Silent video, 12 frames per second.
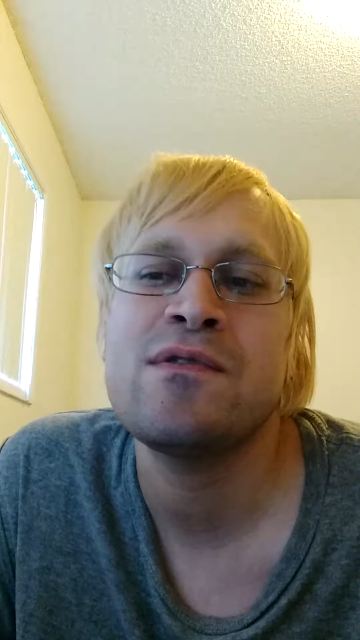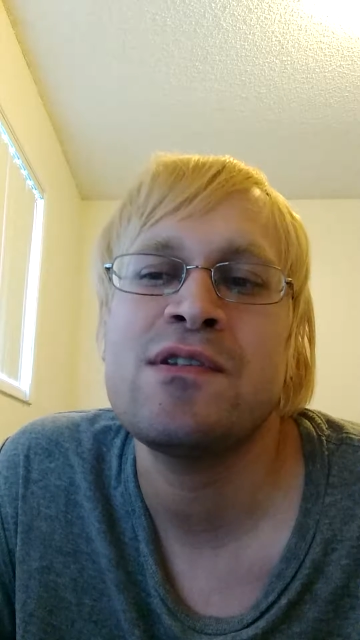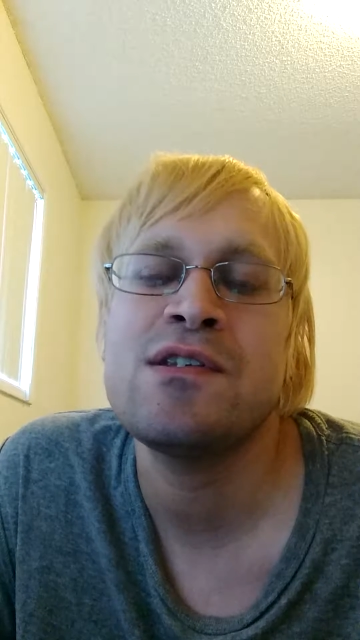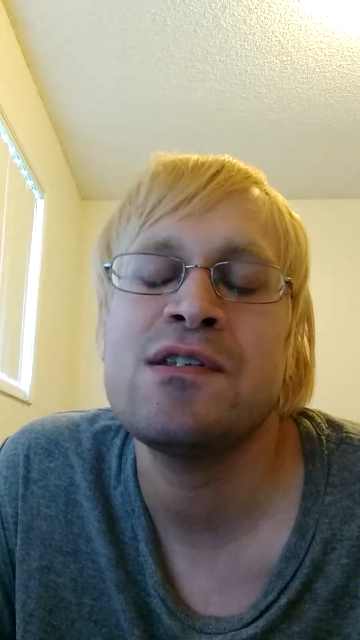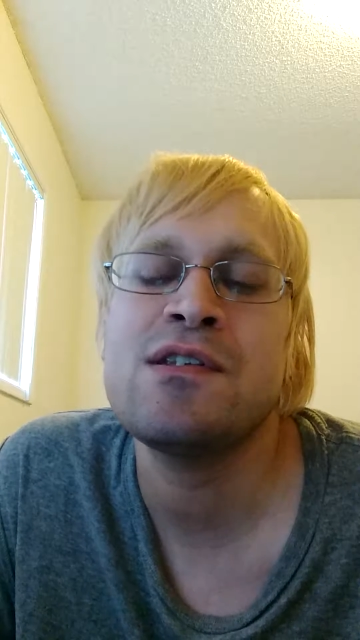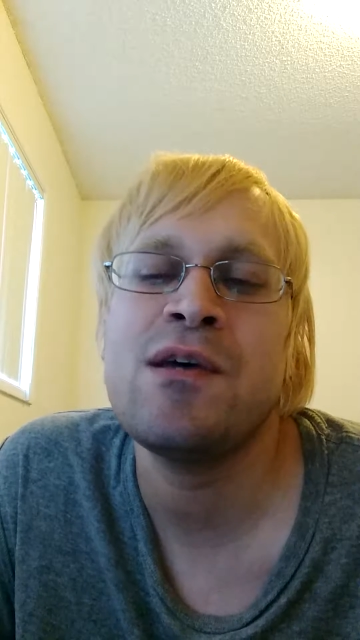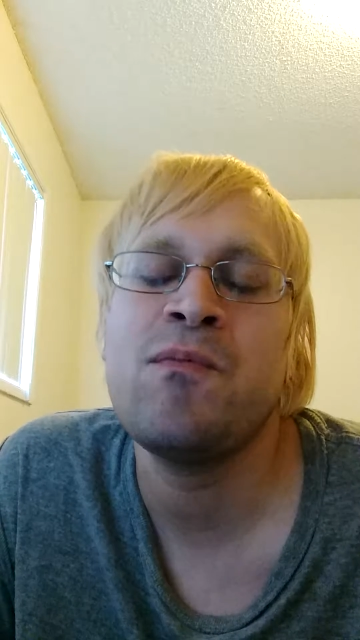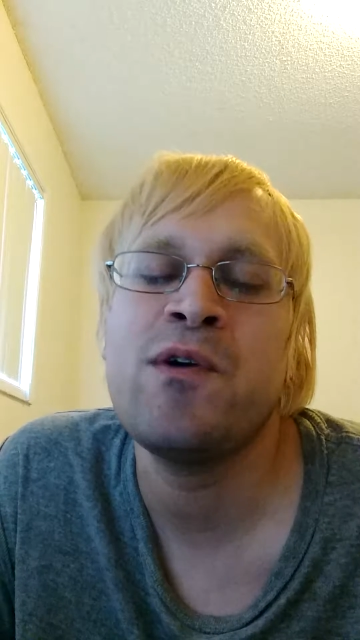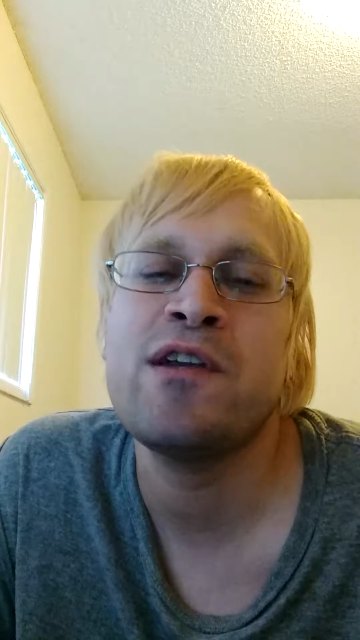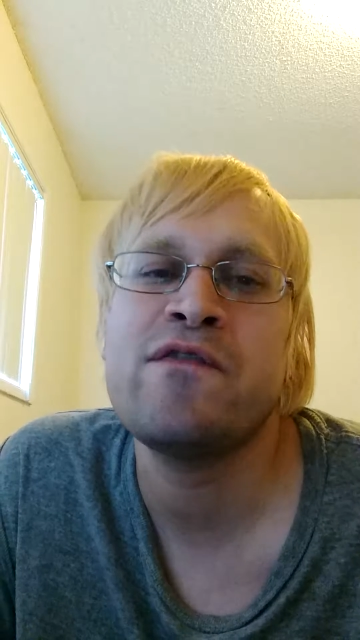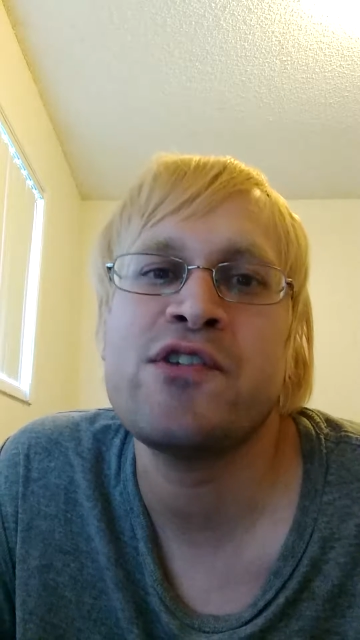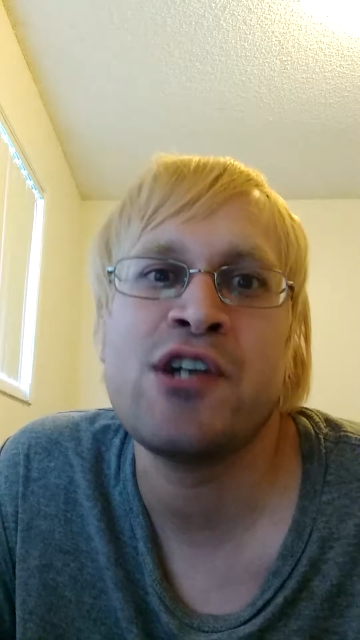
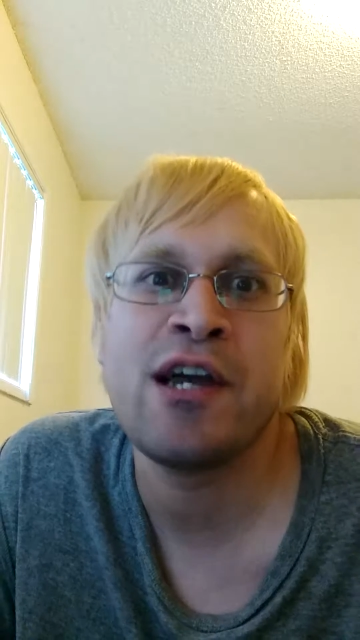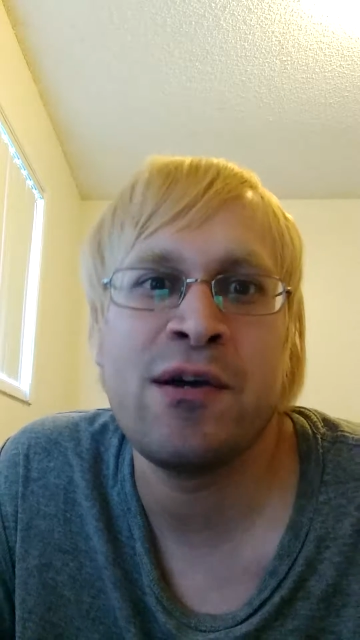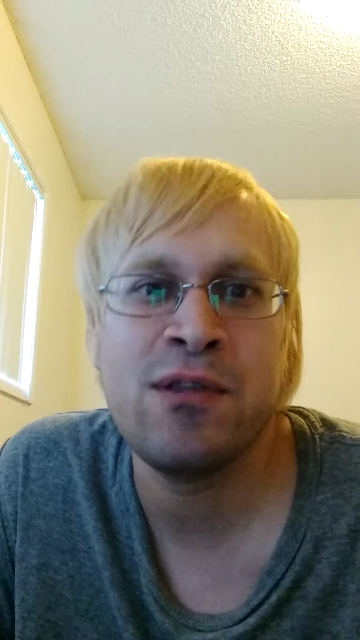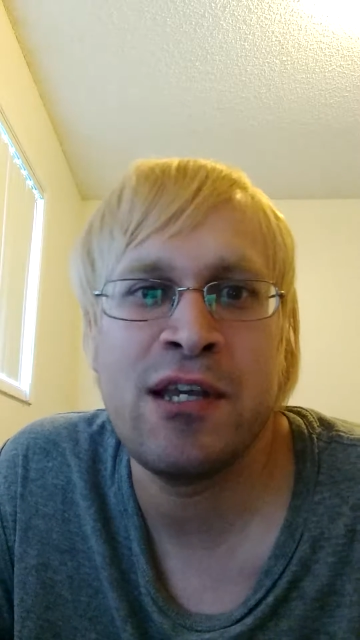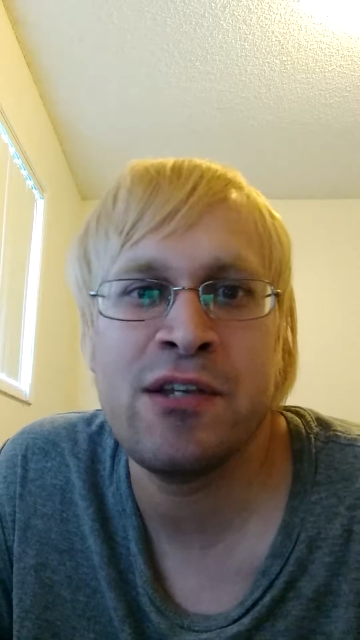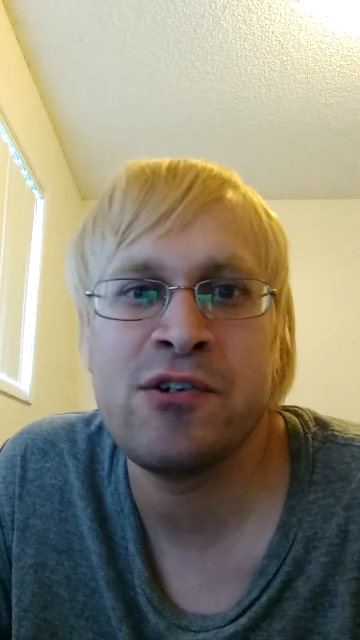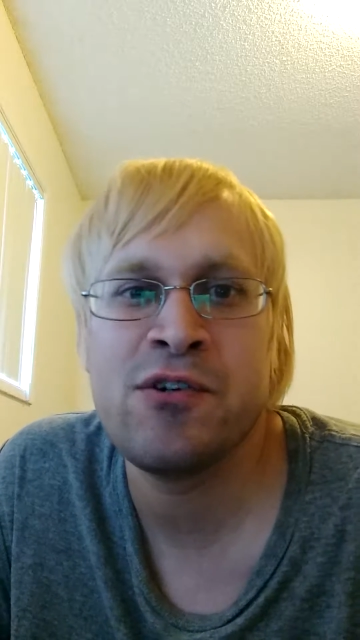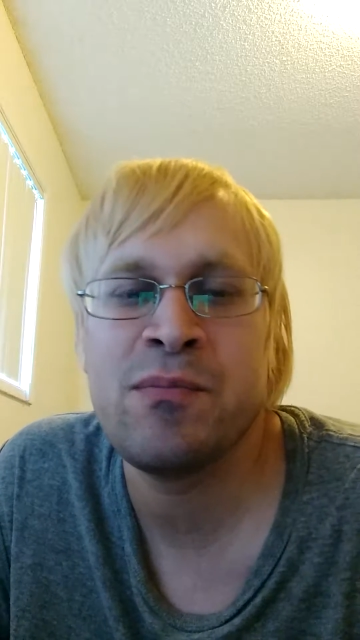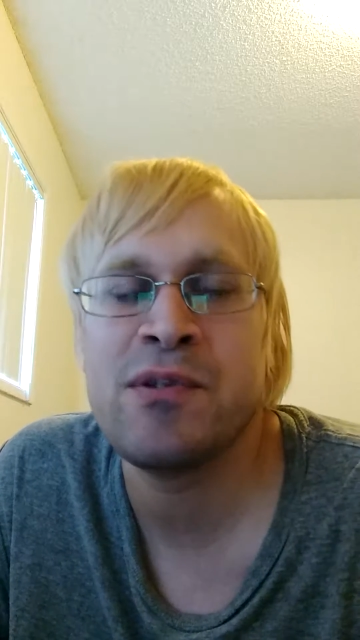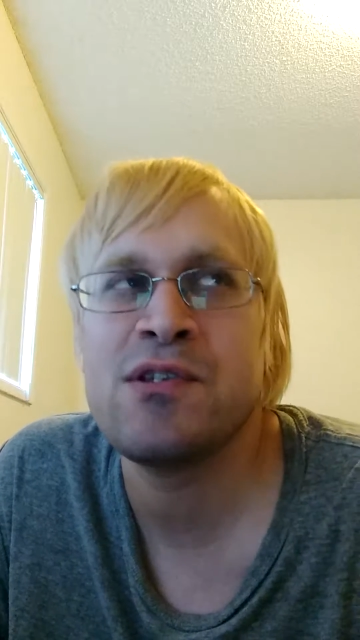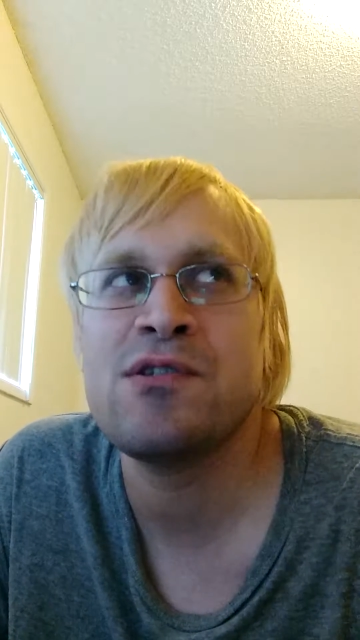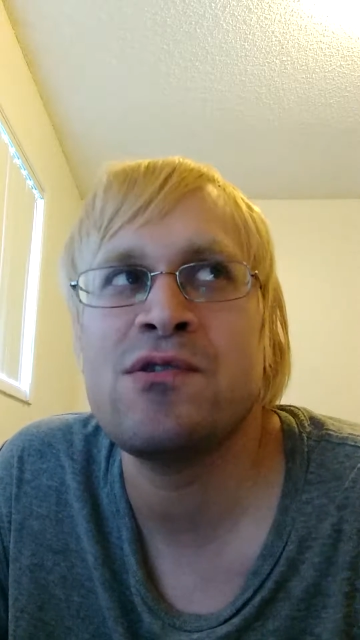somewhat of a child nature,
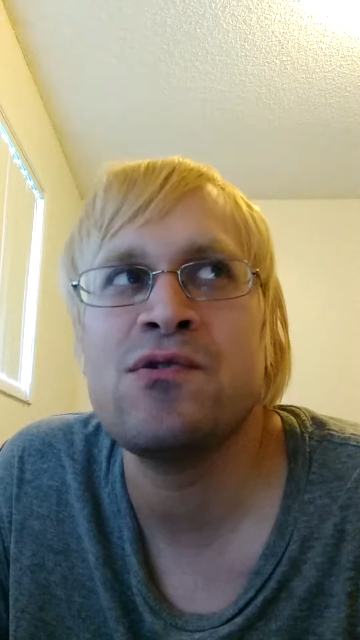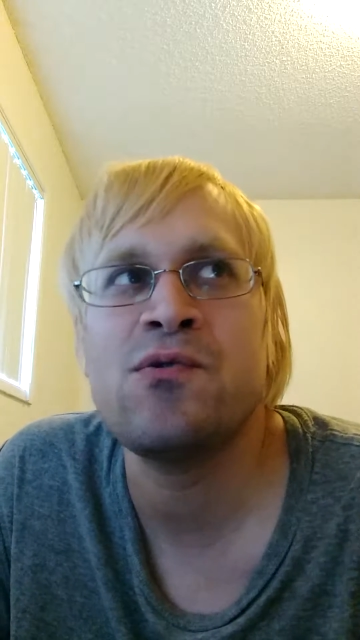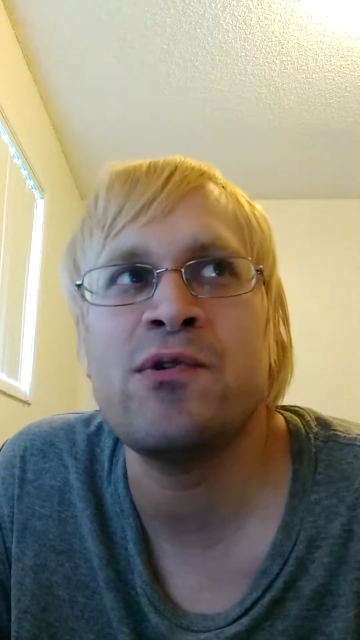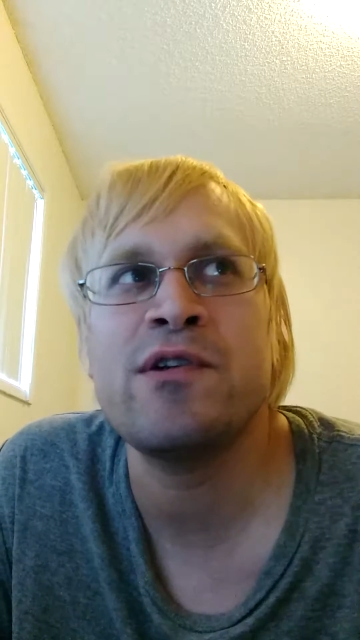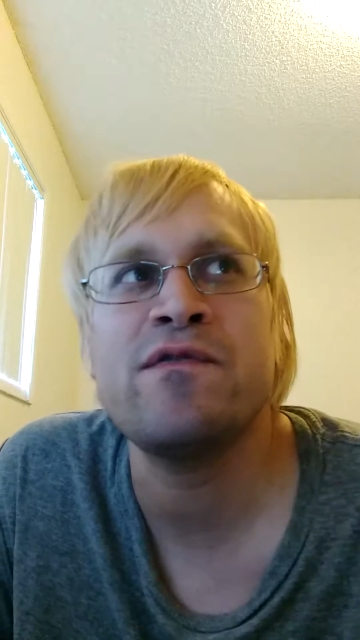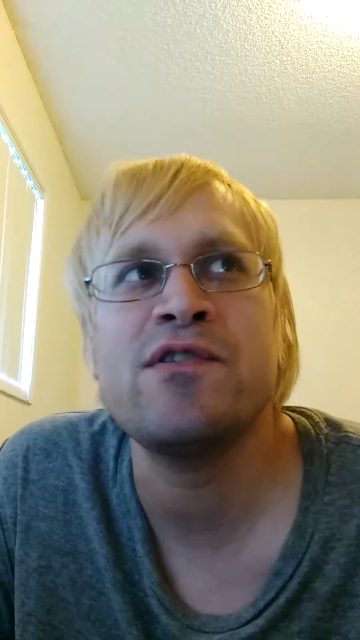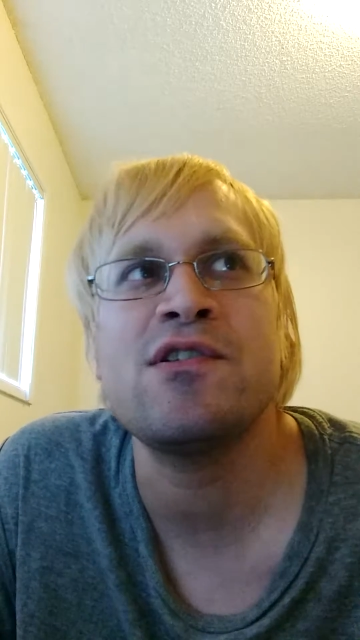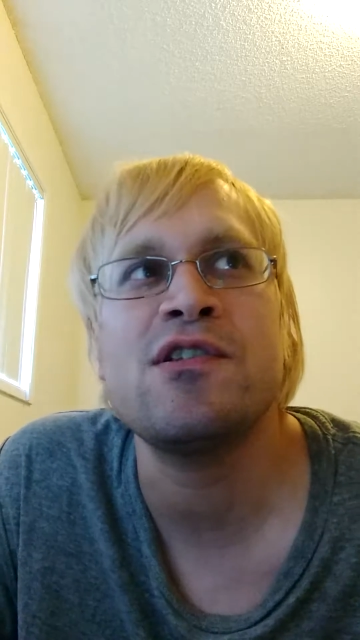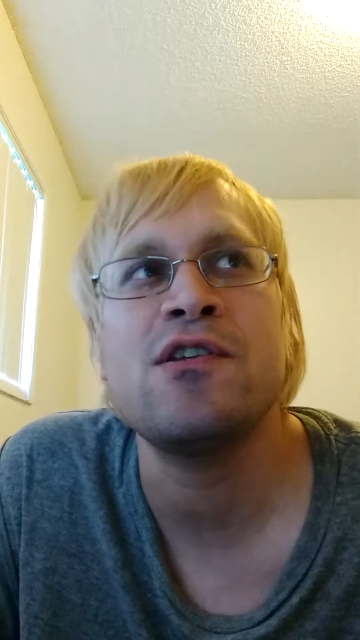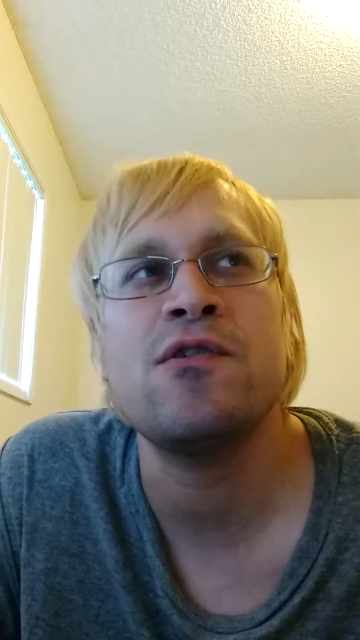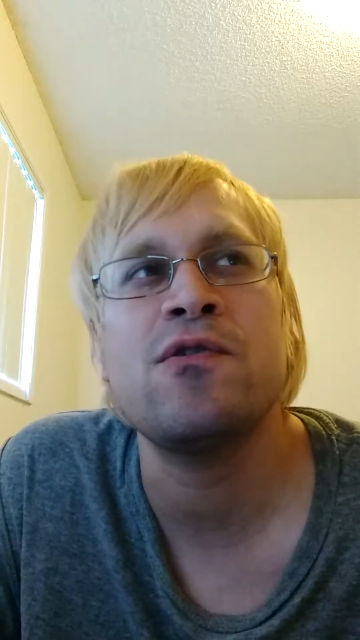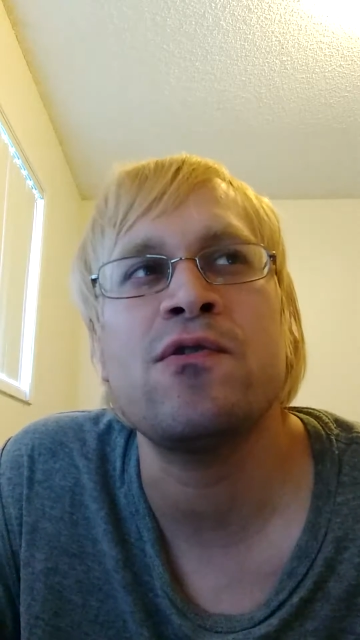but sort of
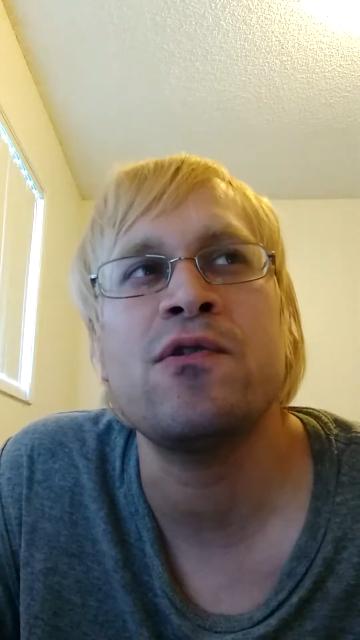still